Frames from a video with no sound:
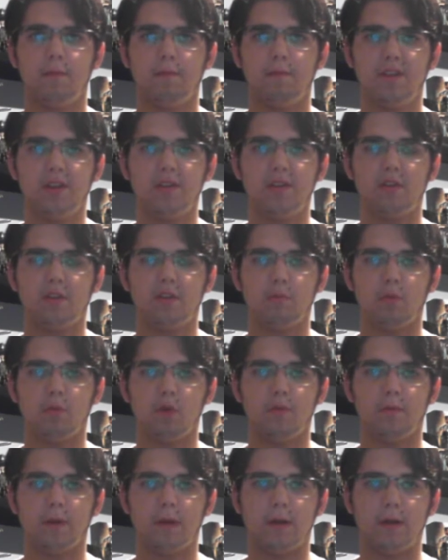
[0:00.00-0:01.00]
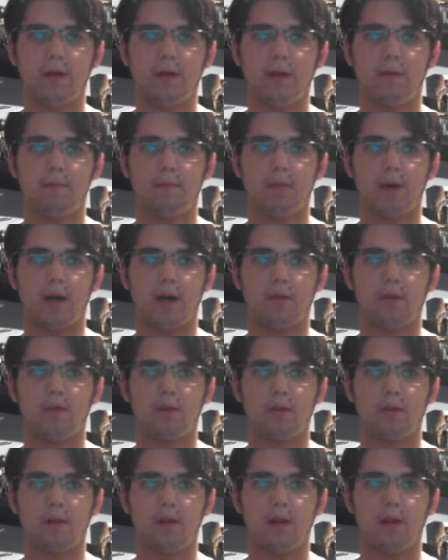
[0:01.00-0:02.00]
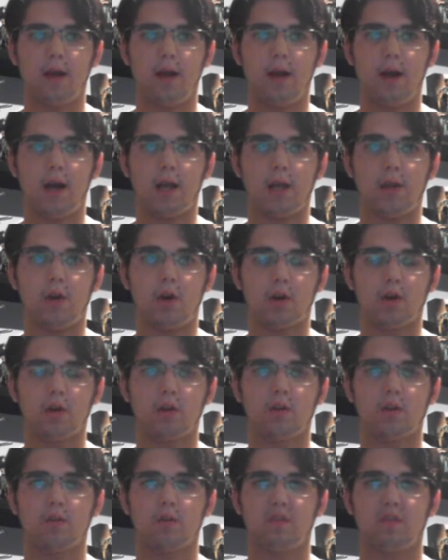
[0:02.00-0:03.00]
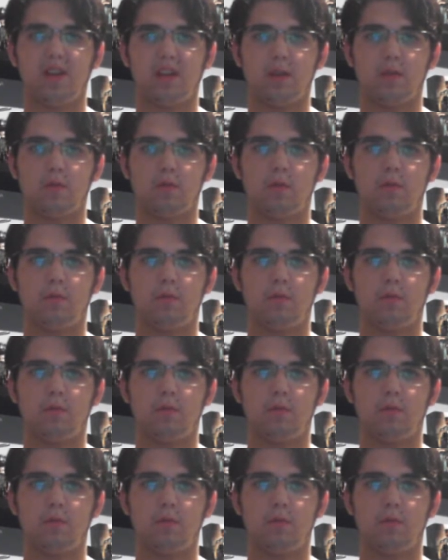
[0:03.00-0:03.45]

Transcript: did this movie, but are not going to do a sequel,